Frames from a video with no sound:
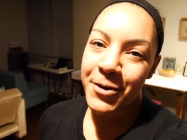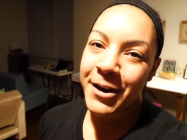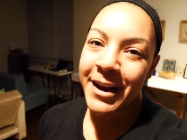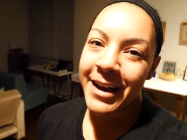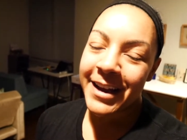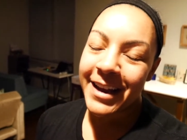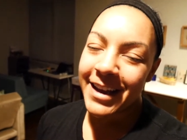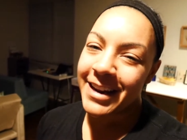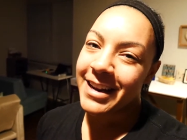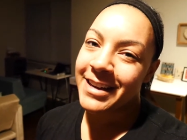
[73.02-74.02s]
morning.
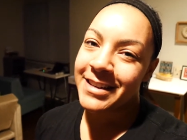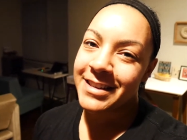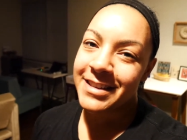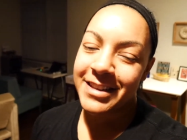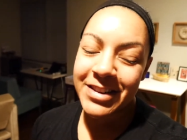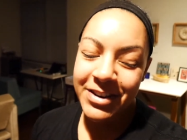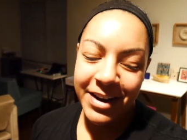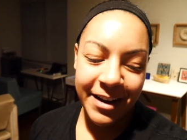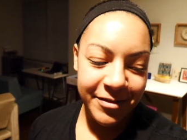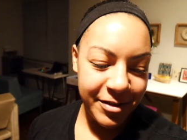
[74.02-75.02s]
It is a little
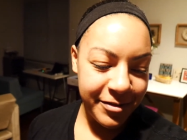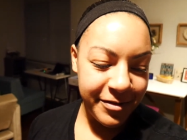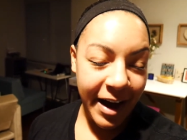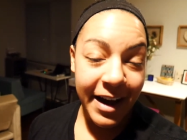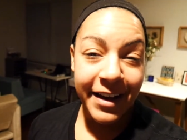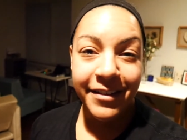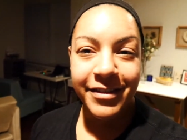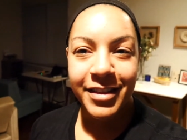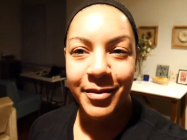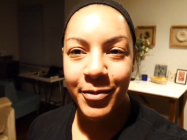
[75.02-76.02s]
after 5
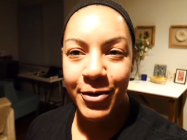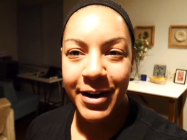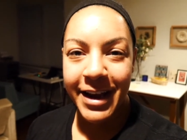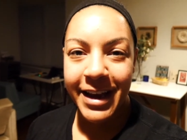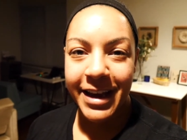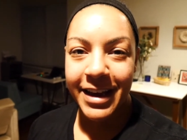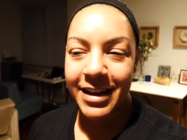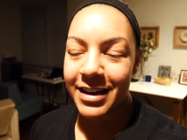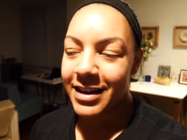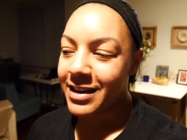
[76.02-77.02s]
in the morning.
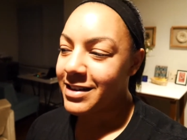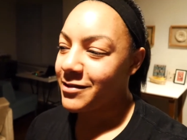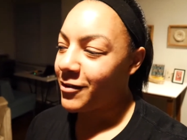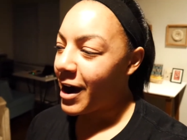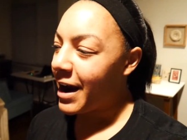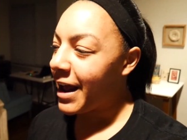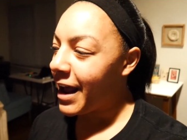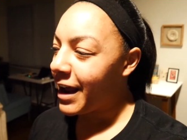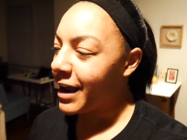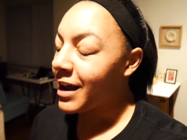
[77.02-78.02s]
It's
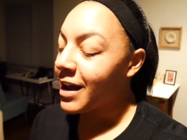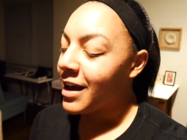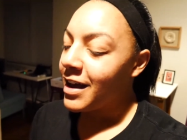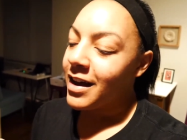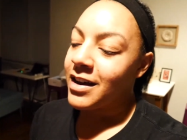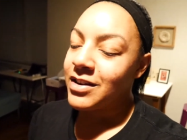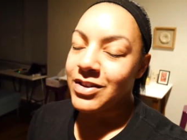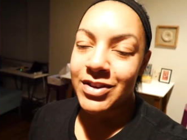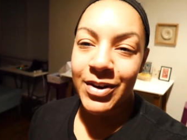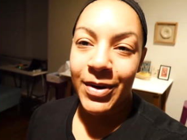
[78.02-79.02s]
Friday,
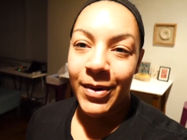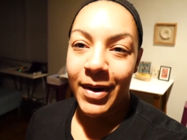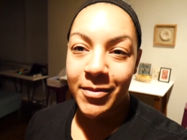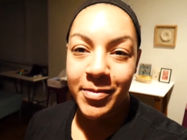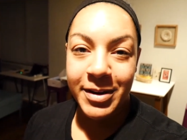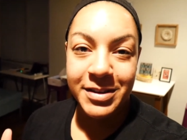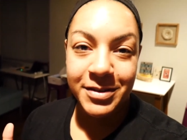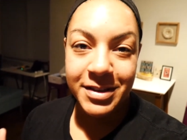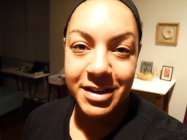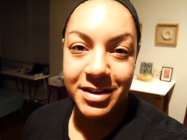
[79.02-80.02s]
so I'm about to
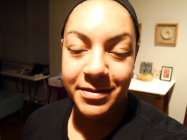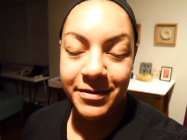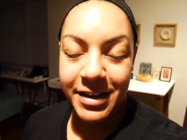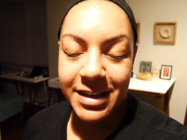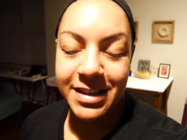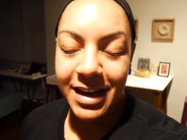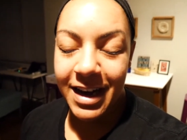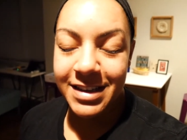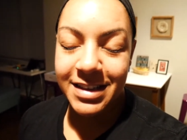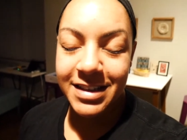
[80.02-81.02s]
go teach some fitness
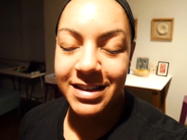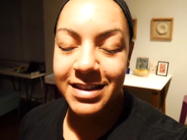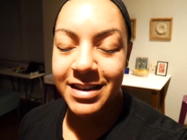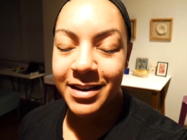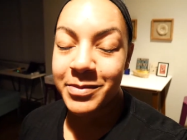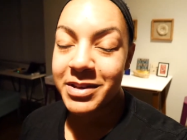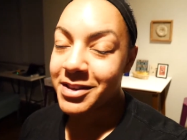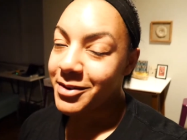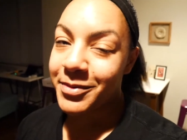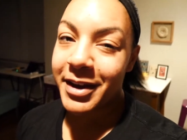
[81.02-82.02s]
classes. I'm
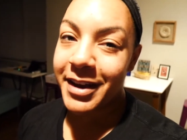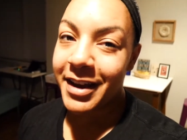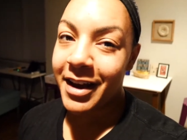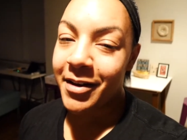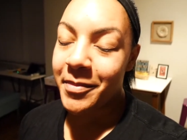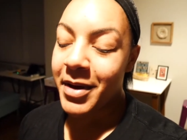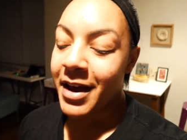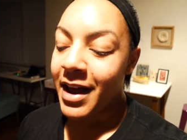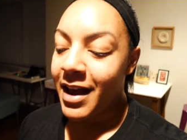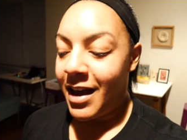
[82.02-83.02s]
still waking up.
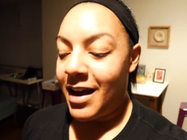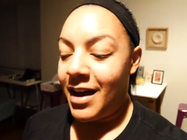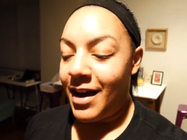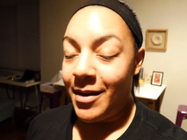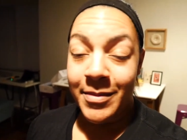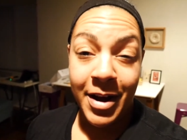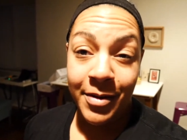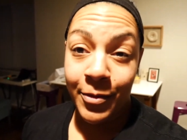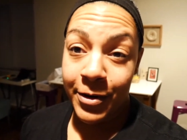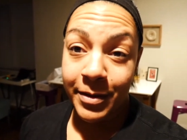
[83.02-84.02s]
I'm not
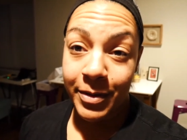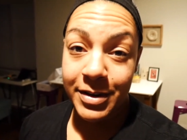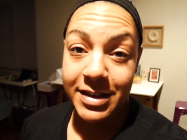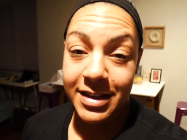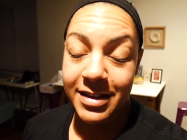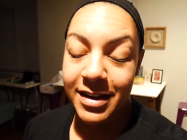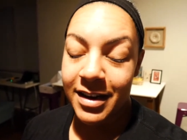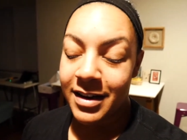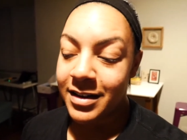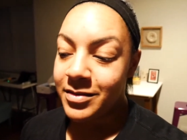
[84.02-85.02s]
a morning person,
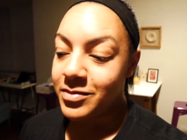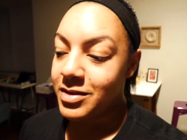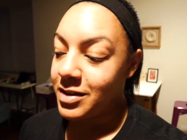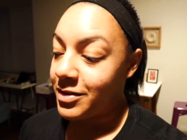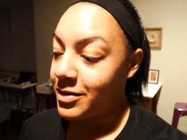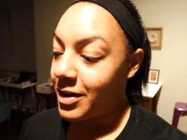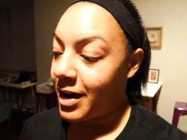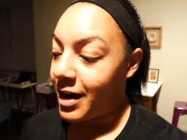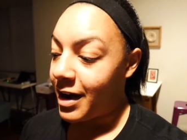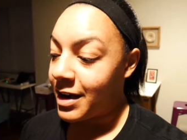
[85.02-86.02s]
so
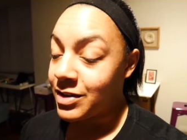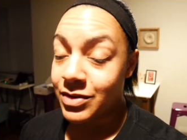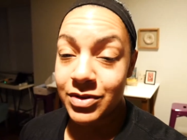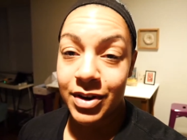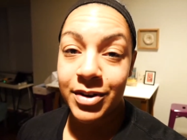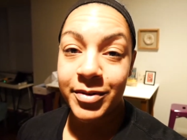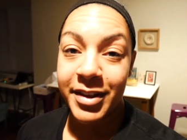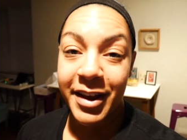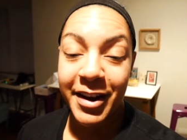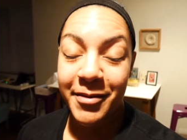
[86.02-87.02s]
I do struggle
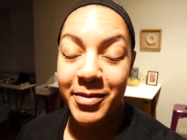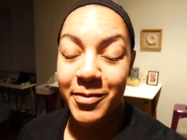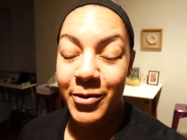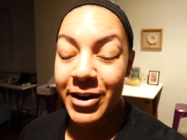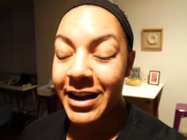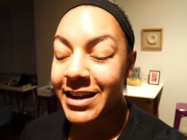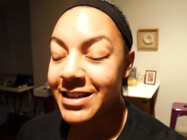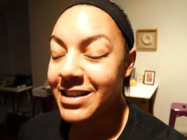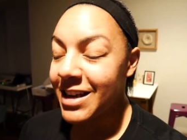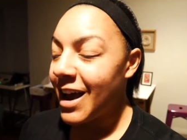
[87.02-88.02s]
with getting up in the mornings,